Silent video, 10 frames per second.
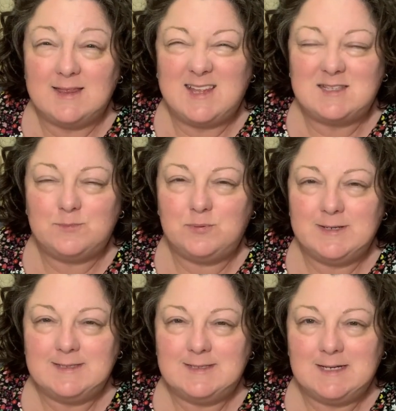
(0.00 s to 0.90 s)
That's a
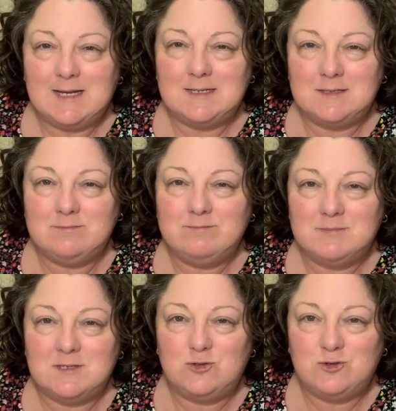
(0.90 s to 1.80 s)
pretty standard
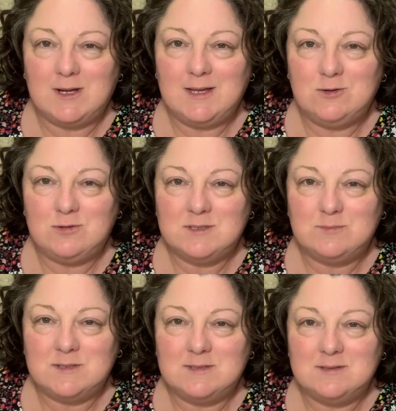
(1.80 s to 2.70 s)
Australian
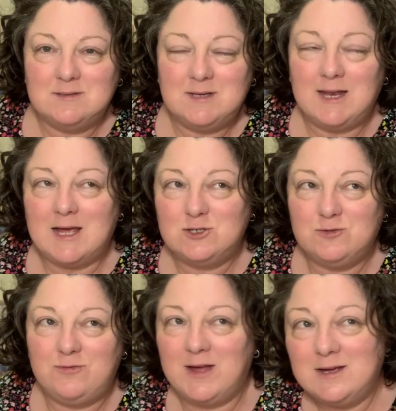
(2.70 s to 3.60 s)
Christmas in
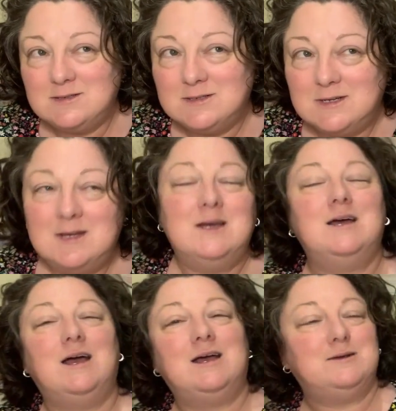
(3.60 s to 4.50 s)
actual fact.
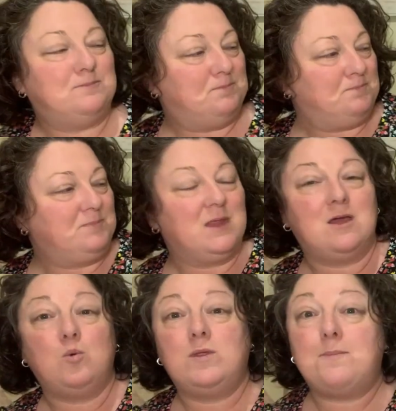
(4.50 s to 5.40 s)

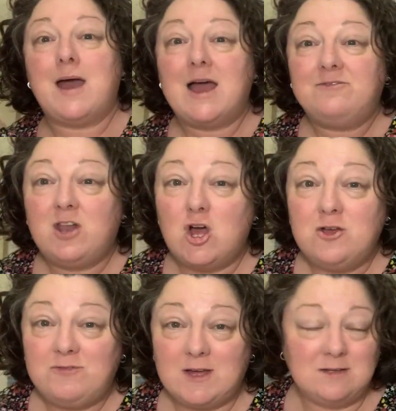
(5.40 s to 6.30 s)
With a
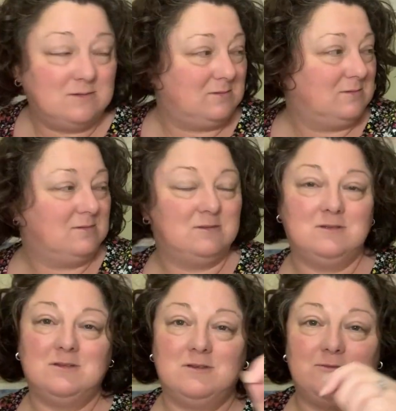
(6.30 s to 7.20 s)
pavlova
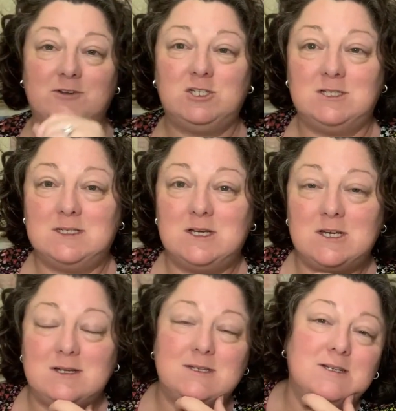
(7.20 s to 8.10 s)
for
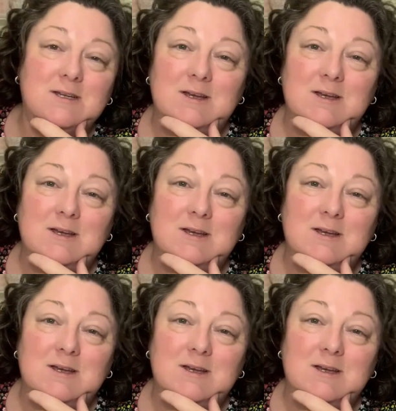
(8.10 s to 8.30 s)
dessert.